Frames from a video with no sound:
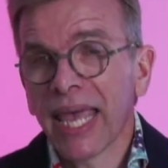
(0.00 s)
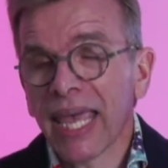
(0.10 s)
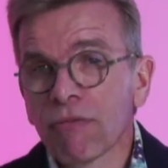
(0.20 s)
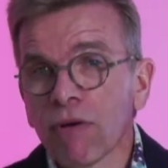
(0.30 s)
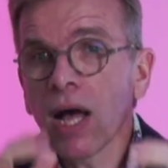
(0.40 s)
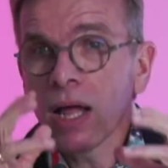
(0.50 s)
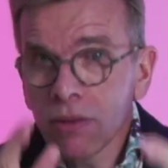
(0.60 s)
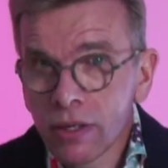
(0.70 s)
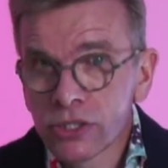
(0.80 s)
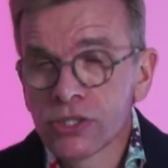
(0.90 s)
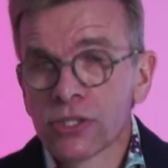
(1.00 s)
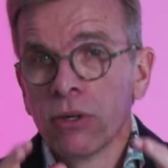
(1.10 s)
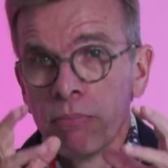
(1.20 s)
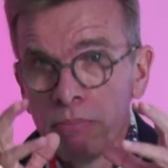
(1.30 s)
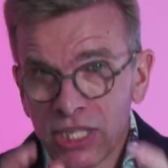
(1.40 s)
if others
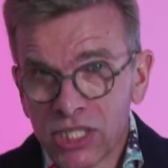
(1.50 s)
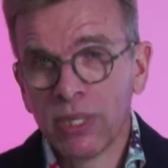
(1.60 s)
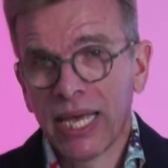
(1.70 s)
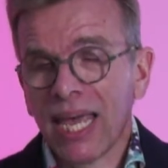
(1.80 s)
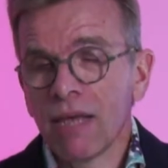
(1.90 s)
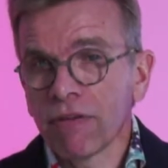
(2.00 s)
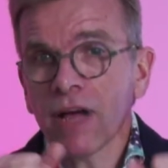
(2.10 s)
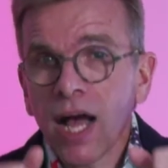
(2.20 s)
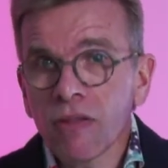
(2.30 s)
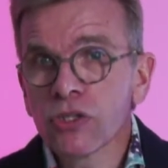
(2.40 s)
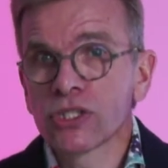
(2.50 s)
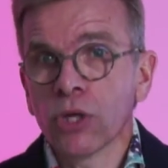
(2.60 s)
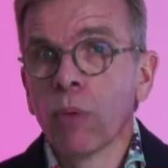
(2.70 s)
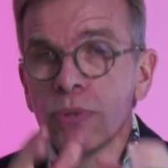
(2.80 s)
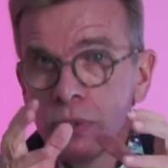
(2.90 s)
misbehave, if others
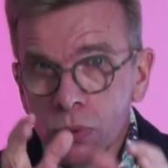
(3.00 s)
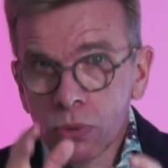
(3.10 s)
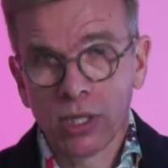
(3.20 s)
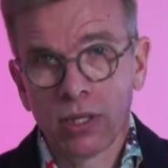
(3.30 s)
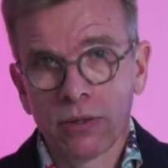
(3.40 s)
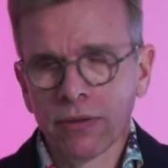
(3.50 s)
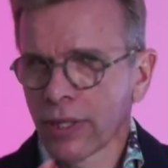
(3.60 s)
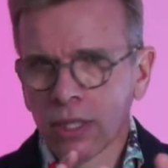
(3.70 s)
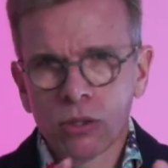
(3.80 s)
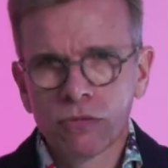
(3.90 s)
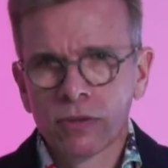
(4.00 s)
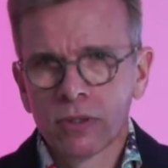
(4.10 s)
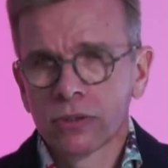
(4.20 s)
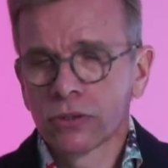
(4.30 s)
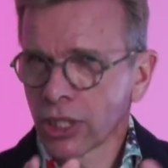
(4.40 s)
abuse others, think of
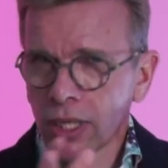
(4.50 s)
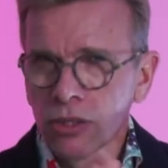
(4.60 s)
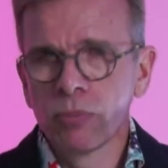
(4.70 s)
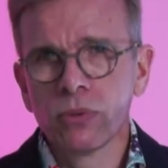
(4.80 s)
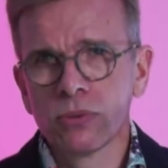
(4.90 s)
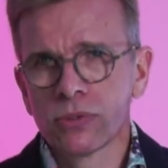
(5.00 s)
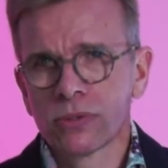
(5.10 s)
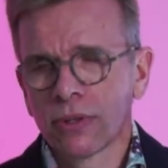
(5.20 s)
child abuse,